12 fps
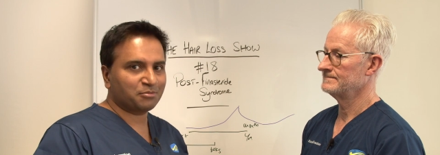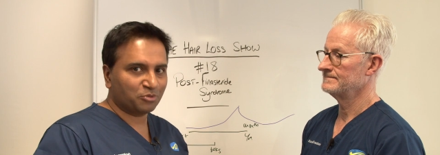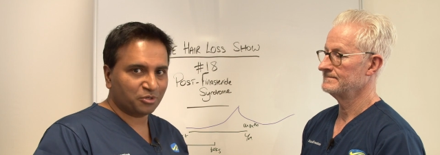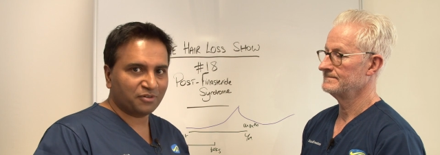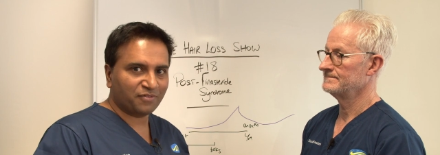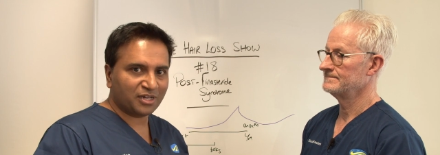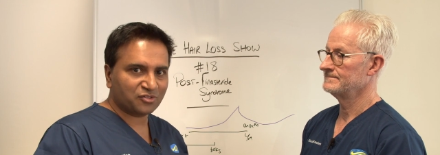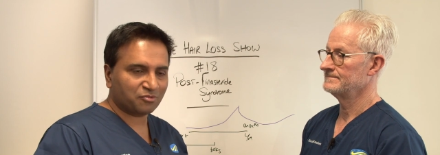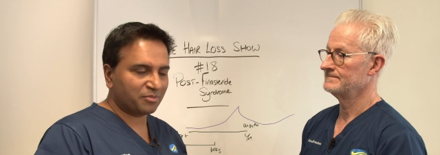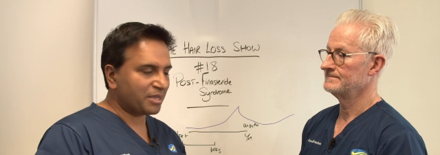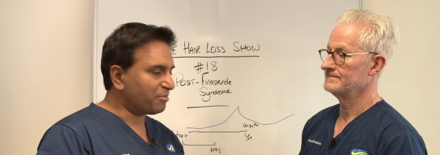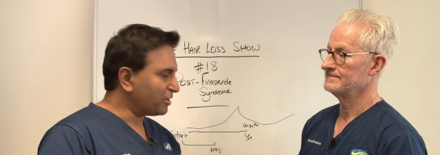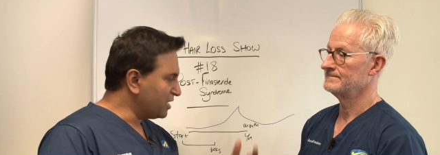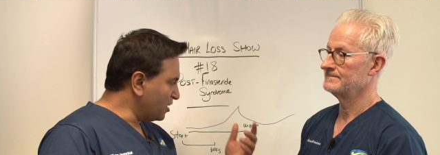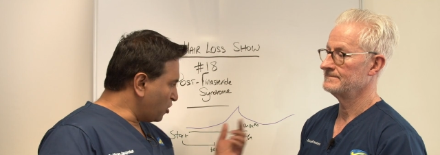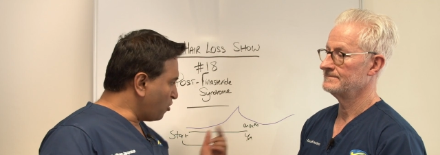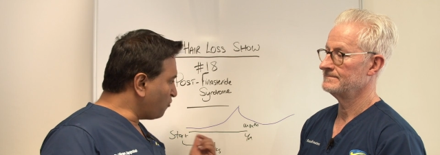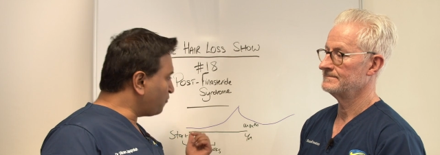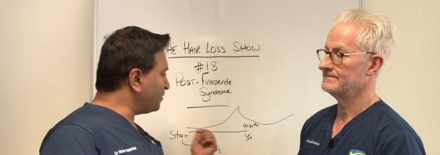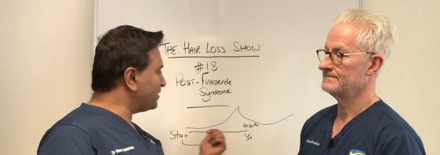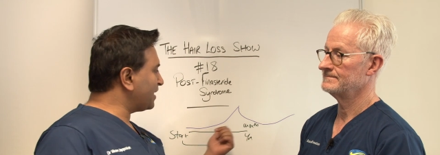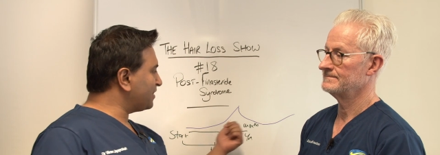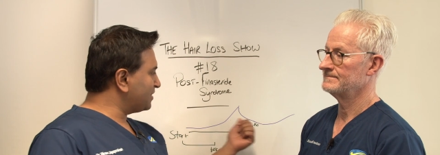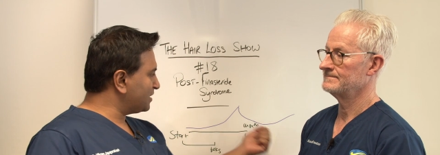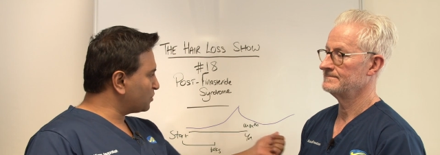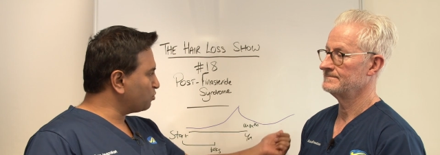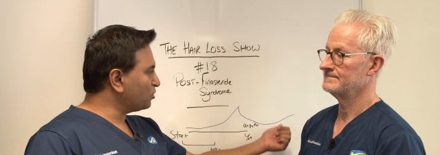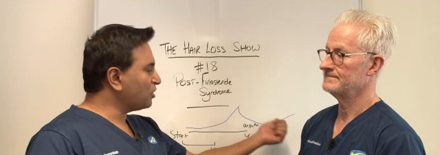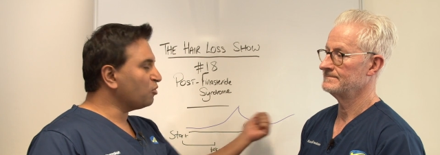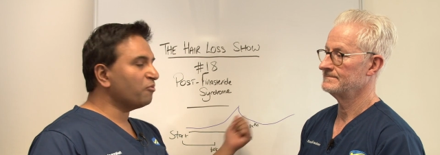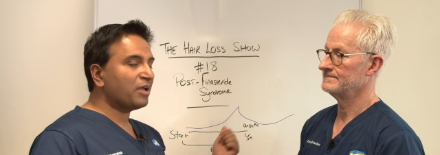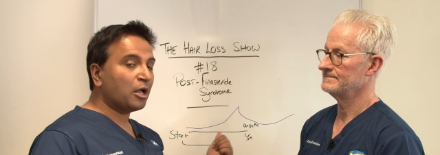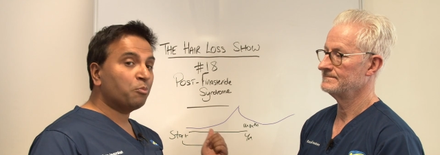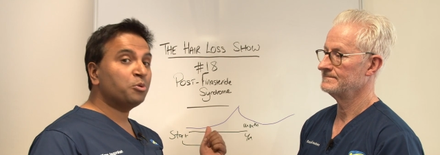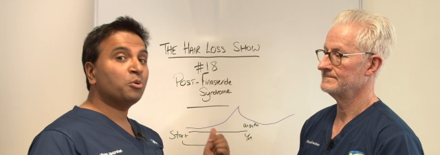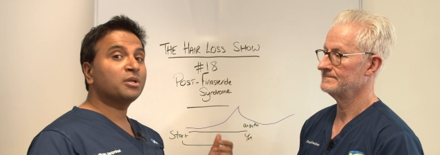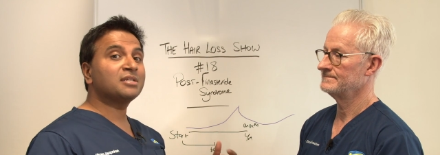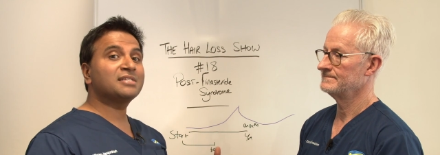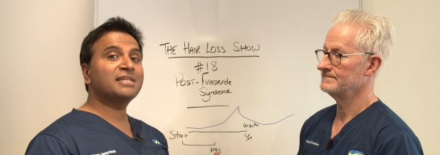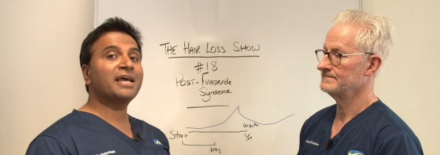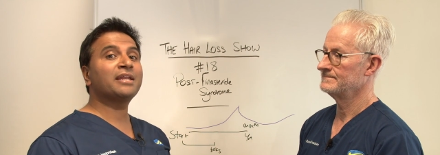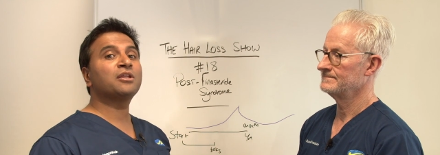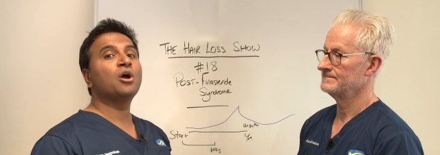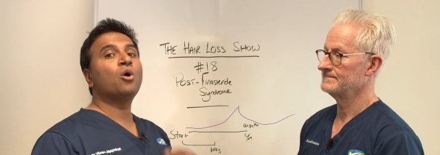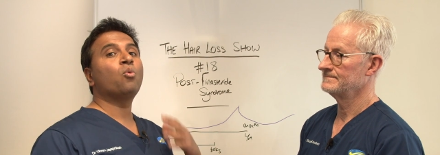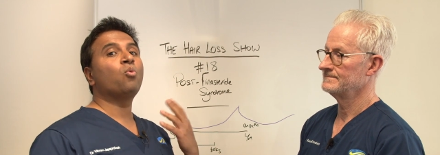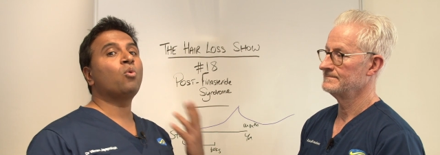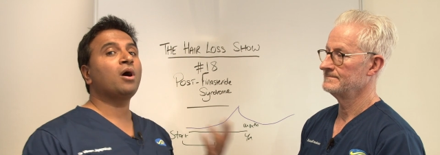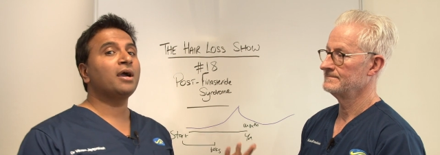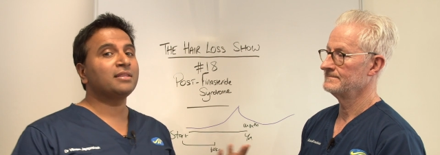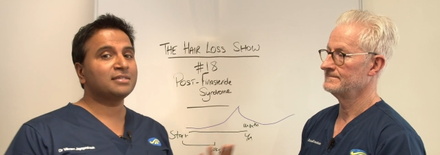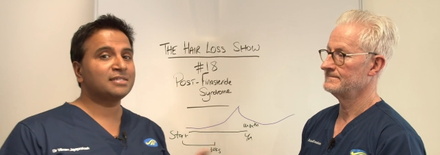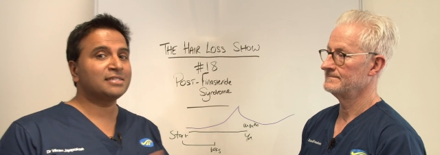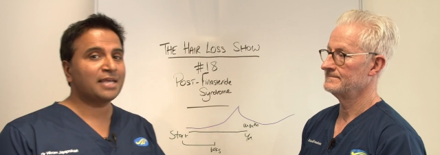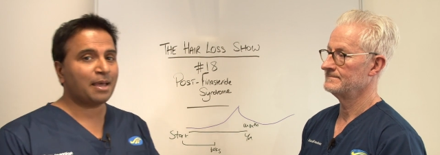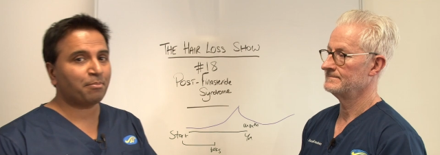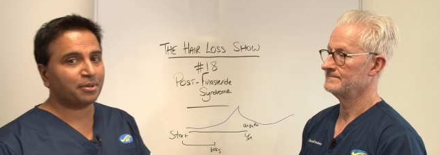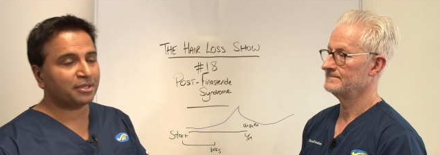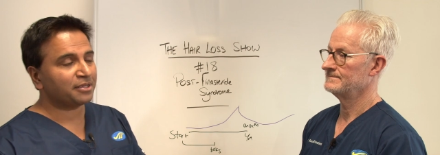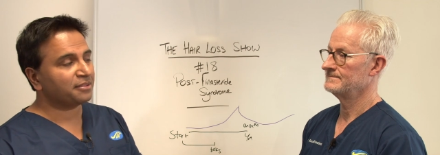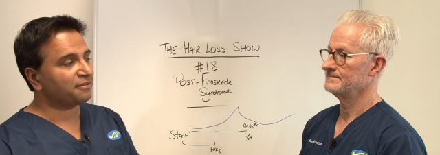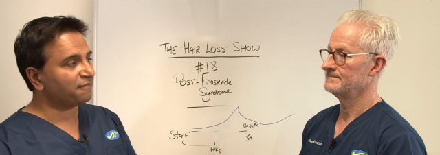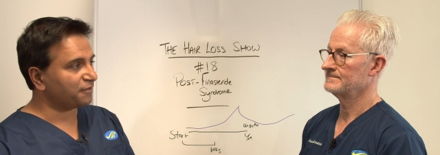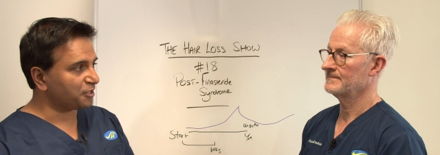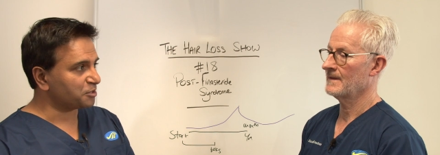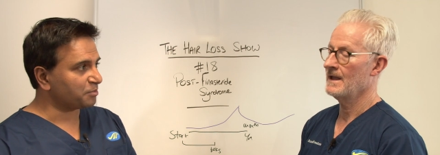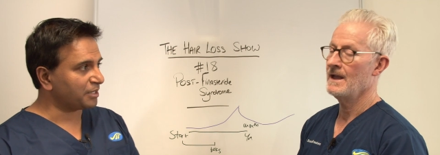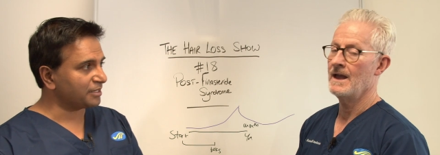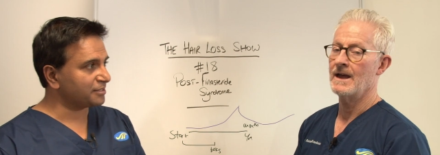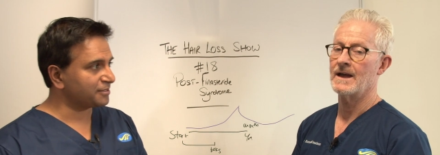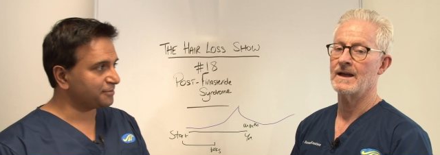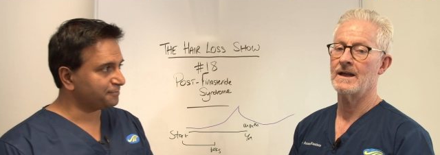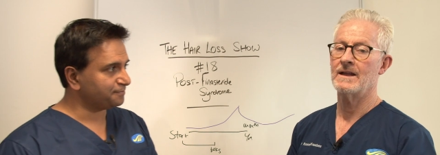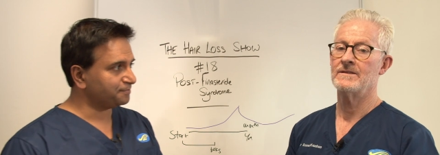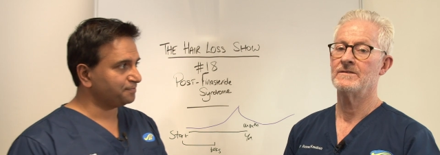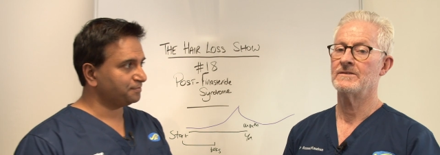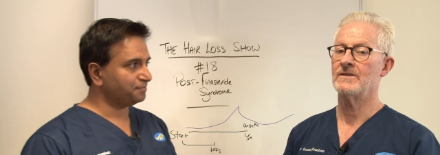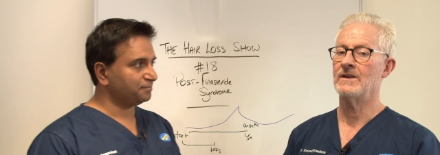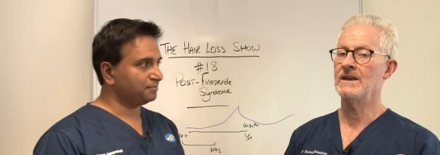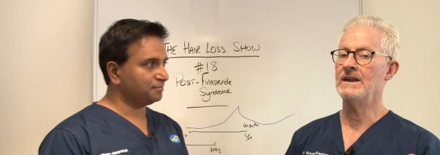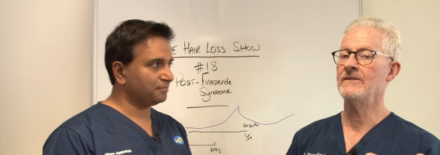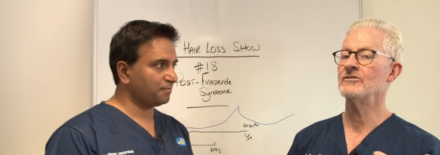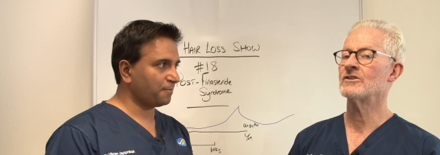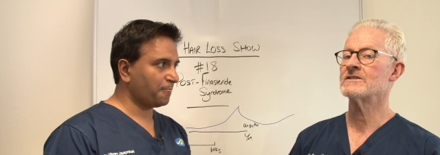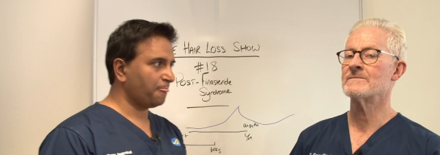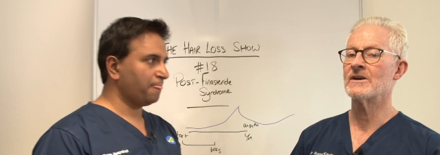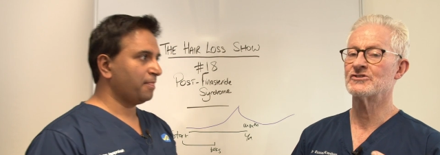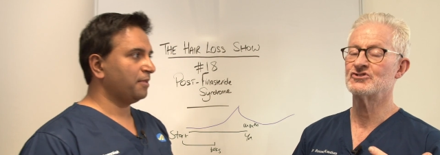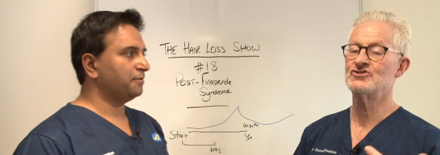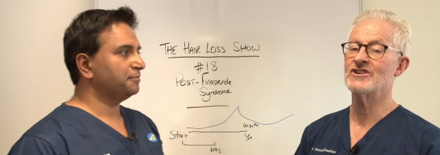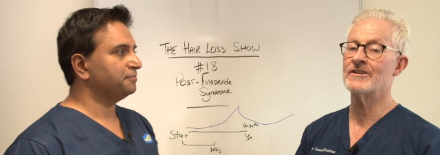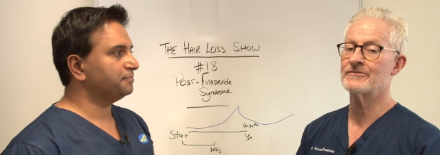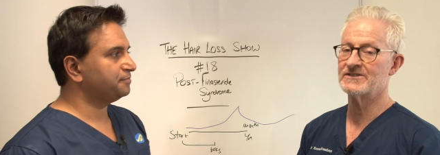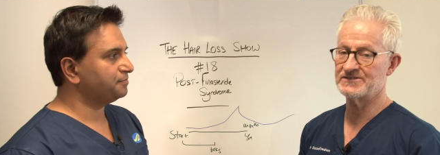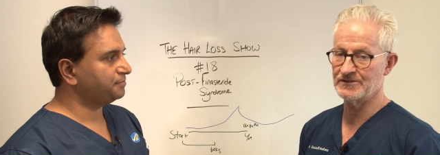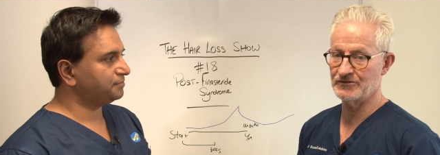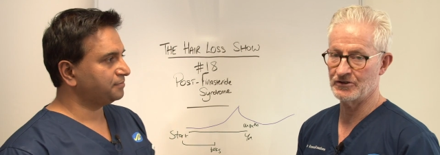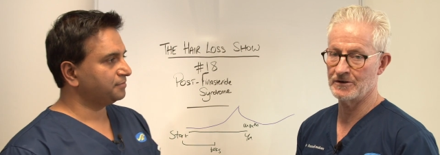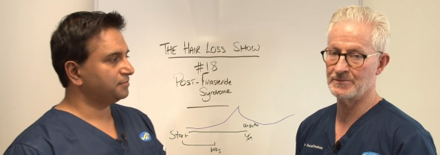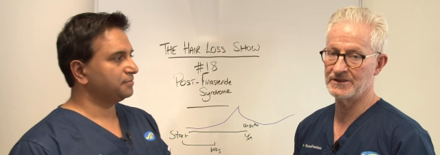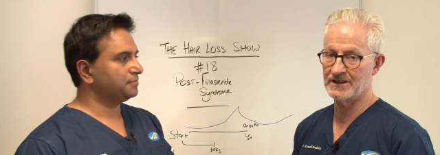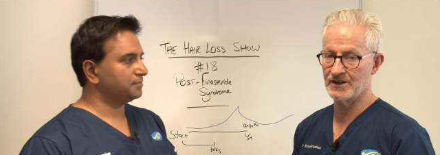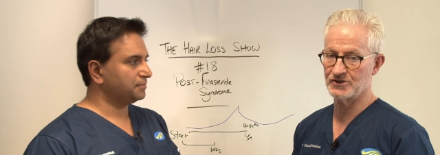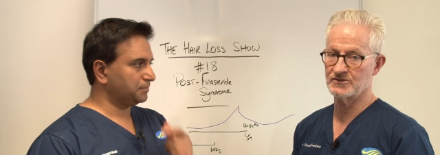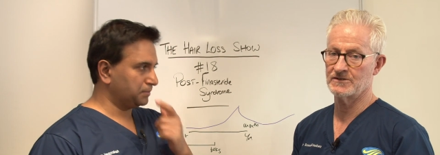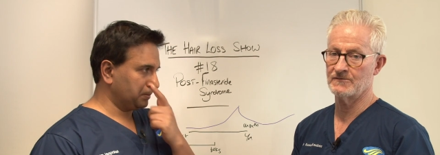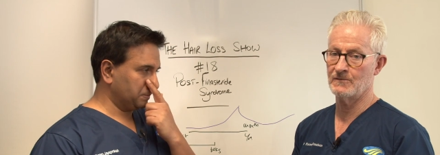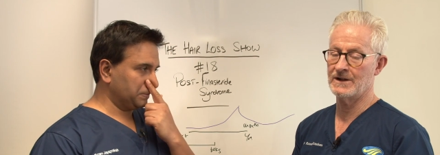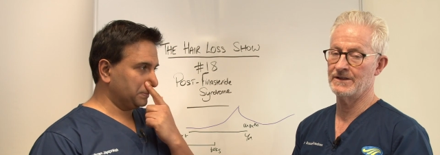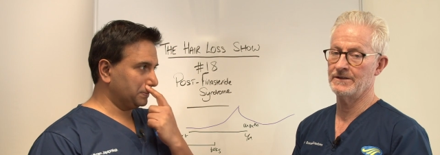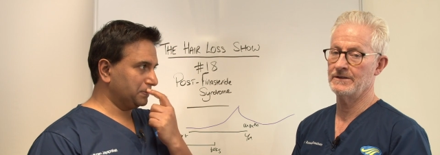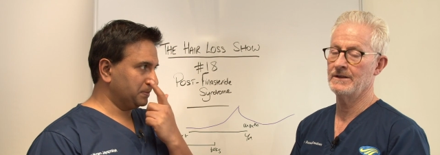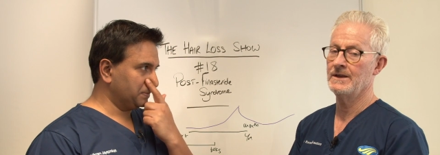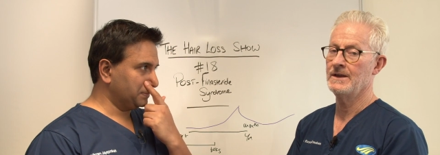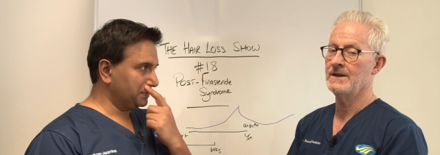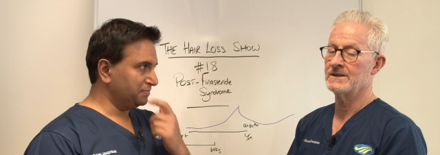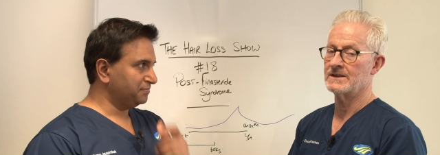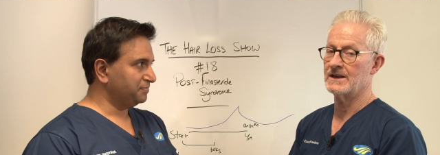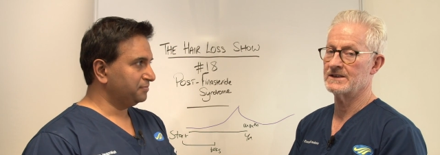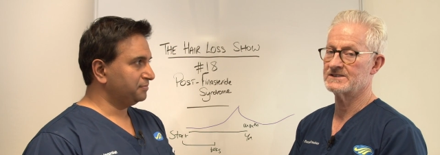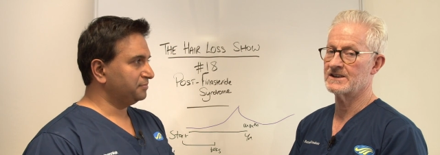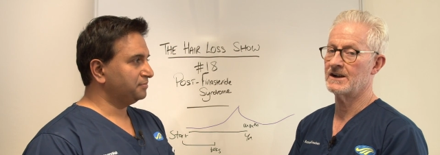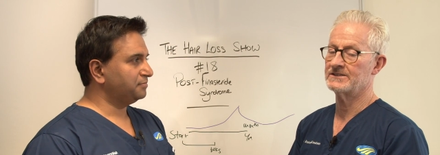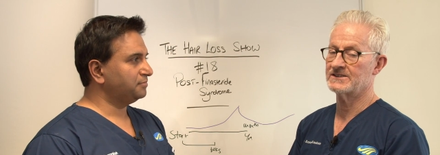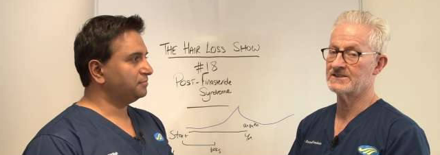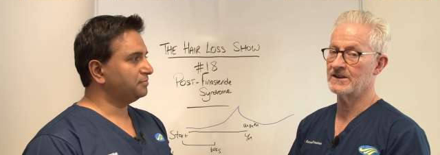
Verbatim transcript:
Speaker 1: some good advice from there. But hopefully, that this will help you understand why this is happening in the first place.
Speaker 2: And even on the most generous interpretation of one uh, scientist